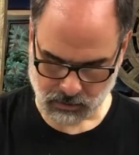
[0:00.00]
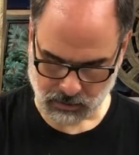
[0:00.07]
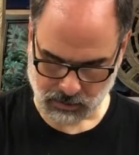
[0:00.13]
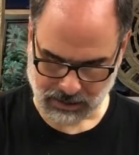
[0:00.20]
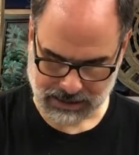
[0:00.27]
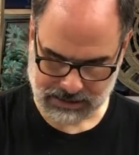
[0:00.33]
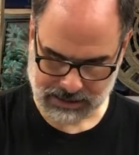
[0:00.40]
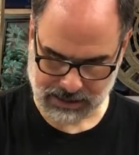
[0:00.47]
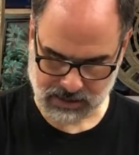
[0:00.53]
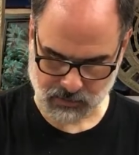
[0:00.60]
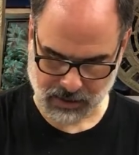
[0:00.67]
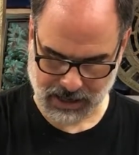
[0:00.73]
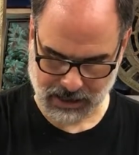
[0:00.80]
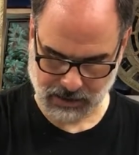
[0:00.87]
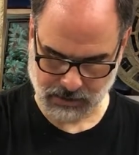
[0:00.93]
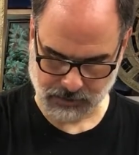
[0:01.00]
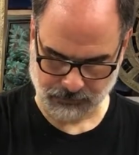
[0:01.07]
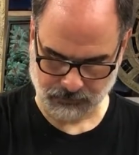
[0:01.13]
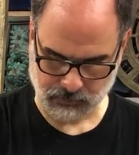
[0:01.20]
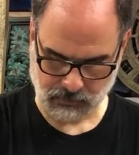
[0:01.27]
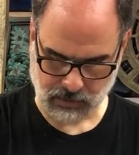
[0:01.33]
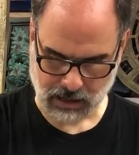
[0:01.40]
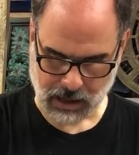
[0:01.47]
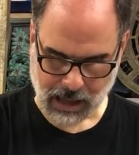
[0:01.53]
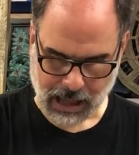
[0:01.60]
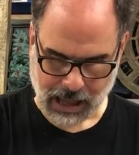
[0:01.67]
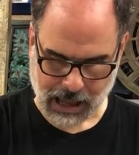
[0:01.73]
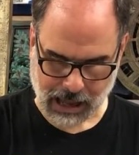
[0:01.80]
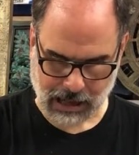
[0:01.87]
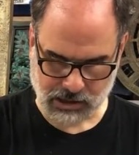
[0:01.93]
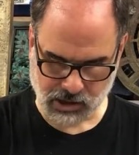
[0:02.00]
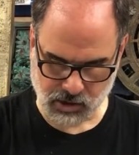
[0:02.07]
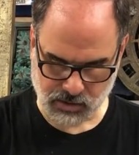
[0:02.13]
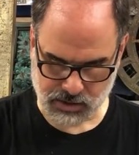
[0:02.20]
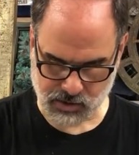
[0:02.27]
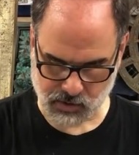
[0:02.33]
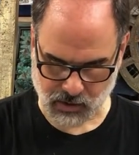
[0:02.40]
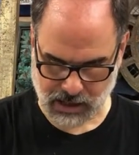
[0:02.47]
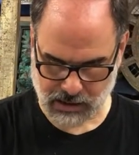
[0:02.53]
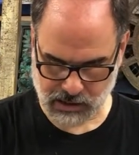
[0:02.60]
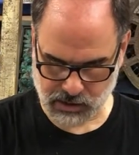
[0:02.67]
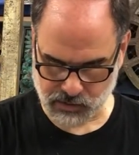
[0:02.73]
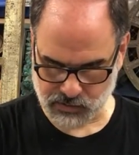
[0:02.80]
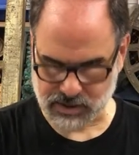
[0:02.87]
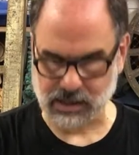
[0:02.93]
latex paint. I usually try to use a